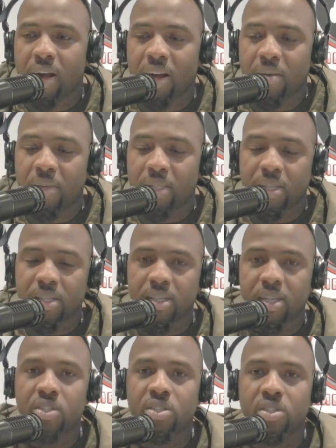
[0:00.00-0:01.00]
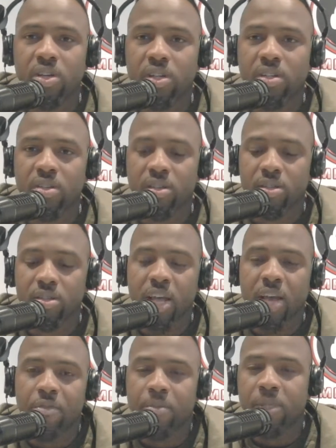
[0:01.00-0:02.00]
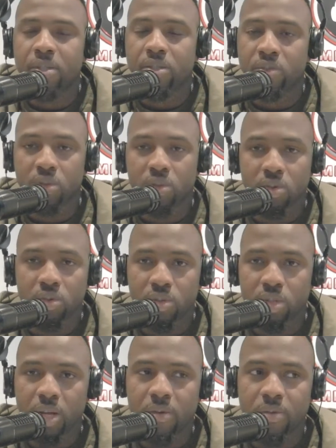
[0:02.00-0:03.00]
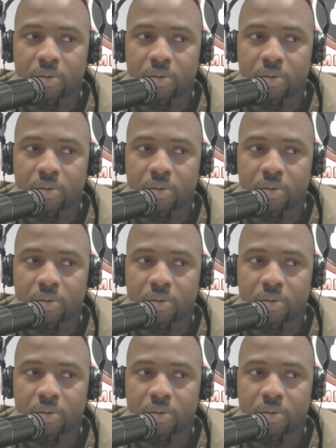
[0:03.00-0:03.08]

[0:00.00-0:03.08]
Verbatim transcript: Um, is it intentional? Because Afrobeat is doing so good now.